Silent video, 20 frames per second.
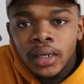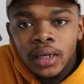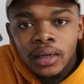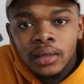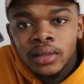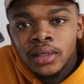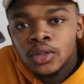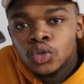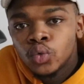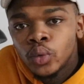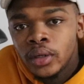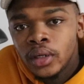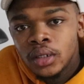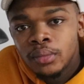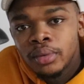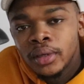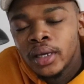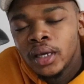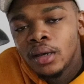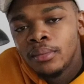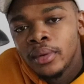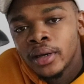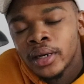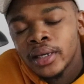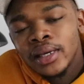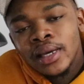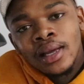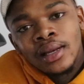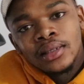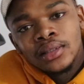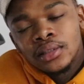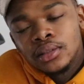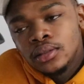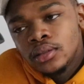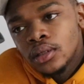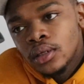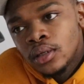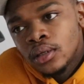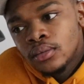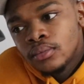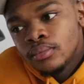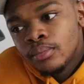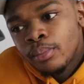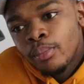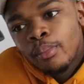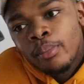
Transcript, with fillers: yeah, that's when it became a reality um,